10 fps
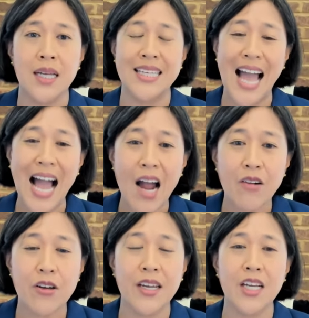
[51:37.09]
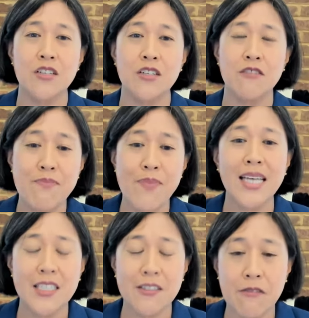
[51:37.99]
aggregation of massive
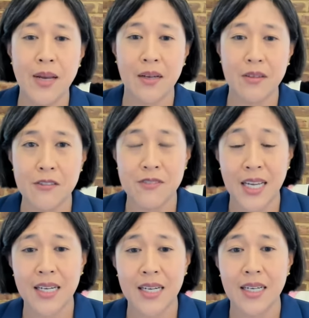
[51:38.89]
amounts of data